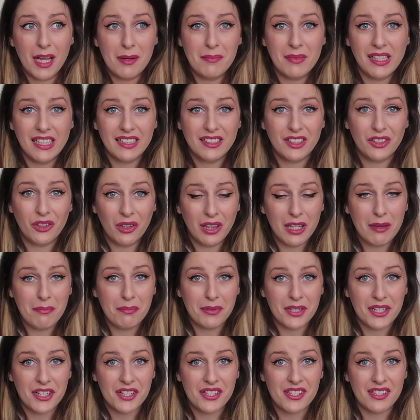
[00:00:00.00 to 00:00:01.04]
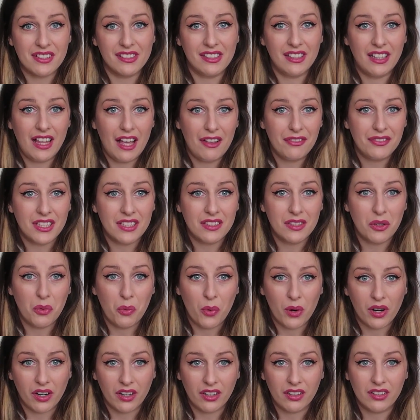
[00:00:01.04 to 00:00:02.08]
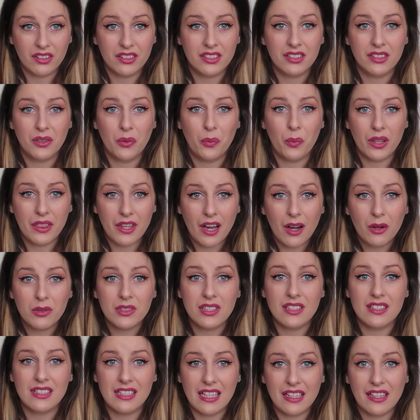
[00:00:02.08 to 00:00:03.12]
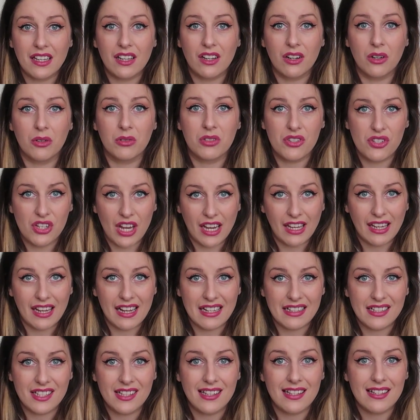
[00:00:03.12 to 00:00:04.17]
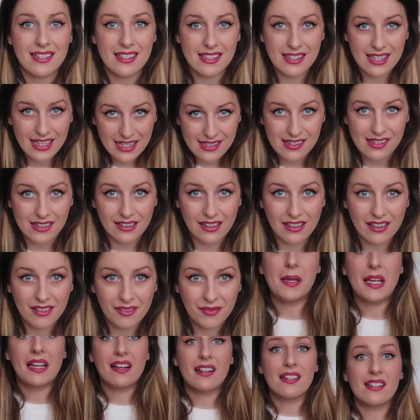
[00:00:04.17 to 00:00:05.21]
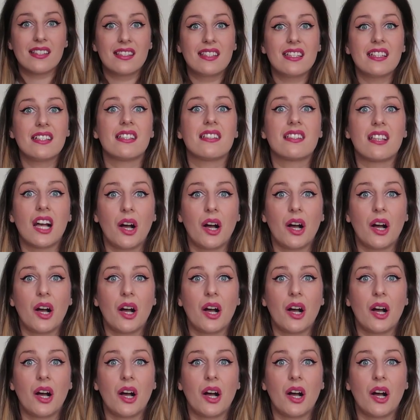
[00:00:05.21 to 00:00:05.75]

Am I the only person left in the world without a Teddy Coat jacket this season? Because this is